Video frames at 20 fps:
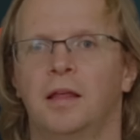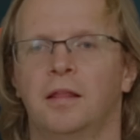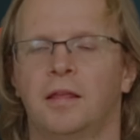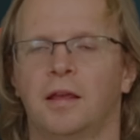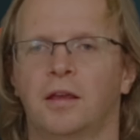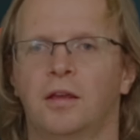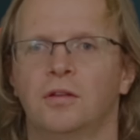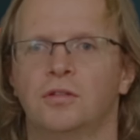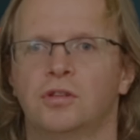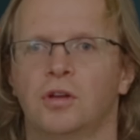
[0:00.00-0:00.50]

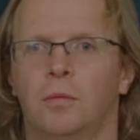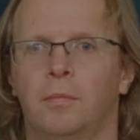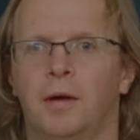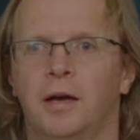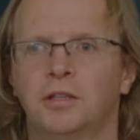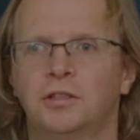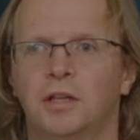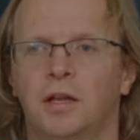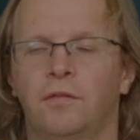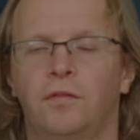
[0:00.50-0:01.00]
Thank you so
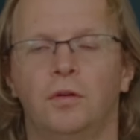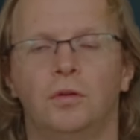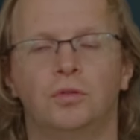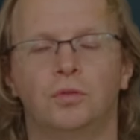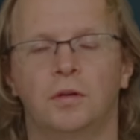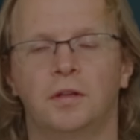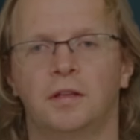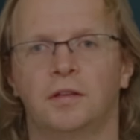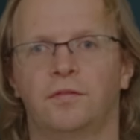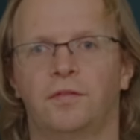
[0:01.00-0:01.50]
much. If you
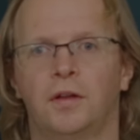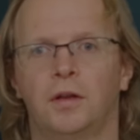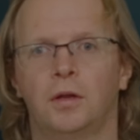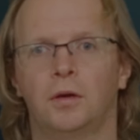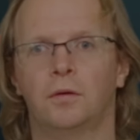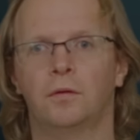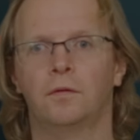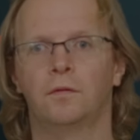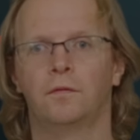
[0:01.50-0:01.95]
enjoyed this video,